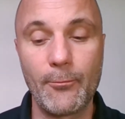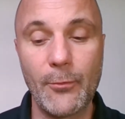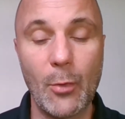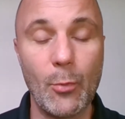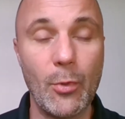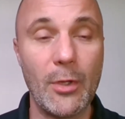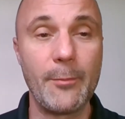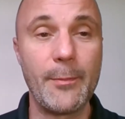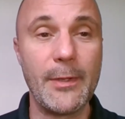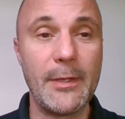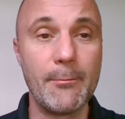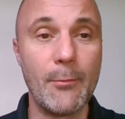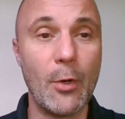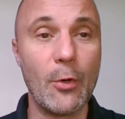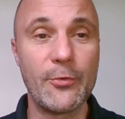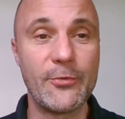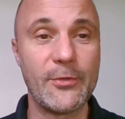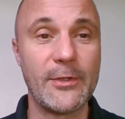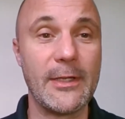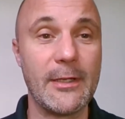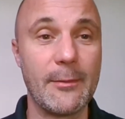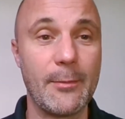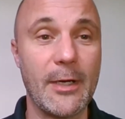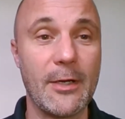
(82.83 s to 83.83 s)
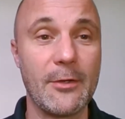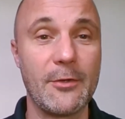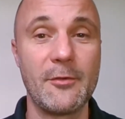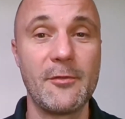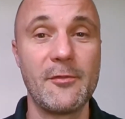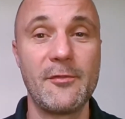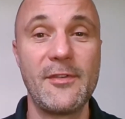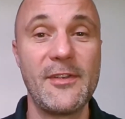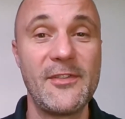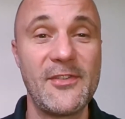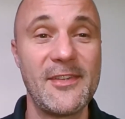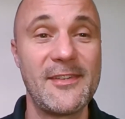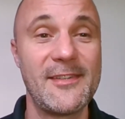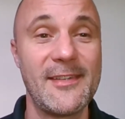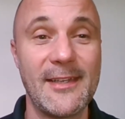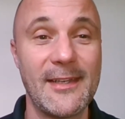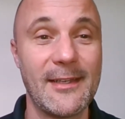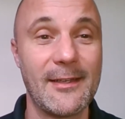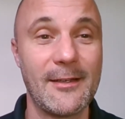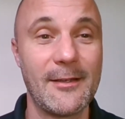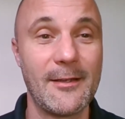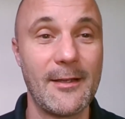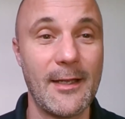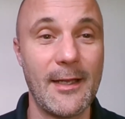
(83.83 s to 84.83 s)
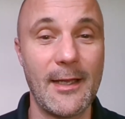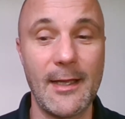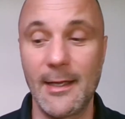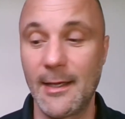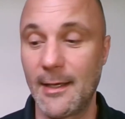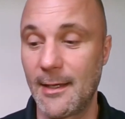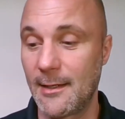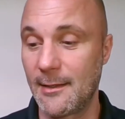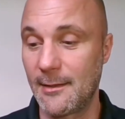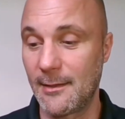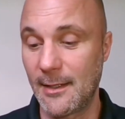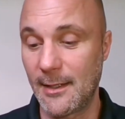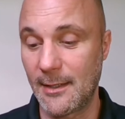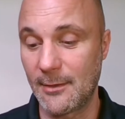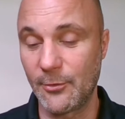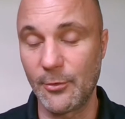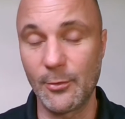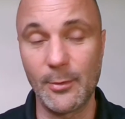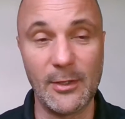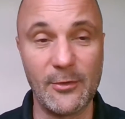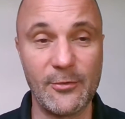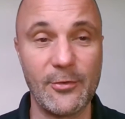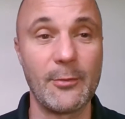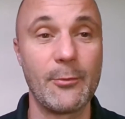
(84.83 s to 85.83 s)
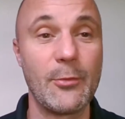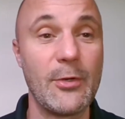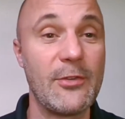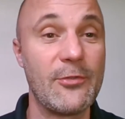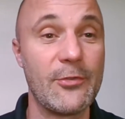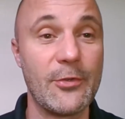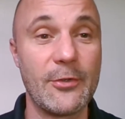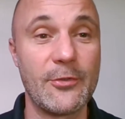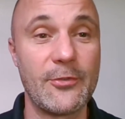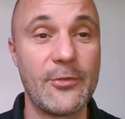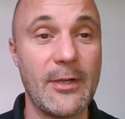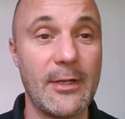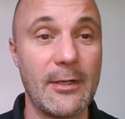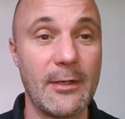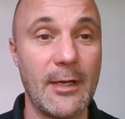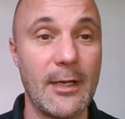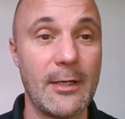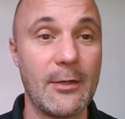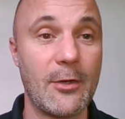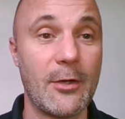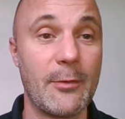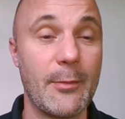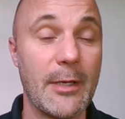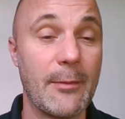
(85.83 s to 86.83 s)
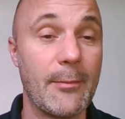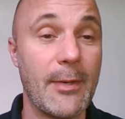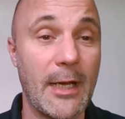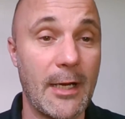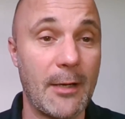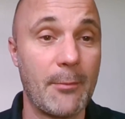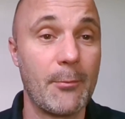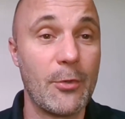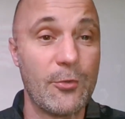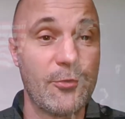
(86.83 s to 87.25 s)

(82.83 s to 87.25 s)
will be mostly about visiting and doing some research and coming back,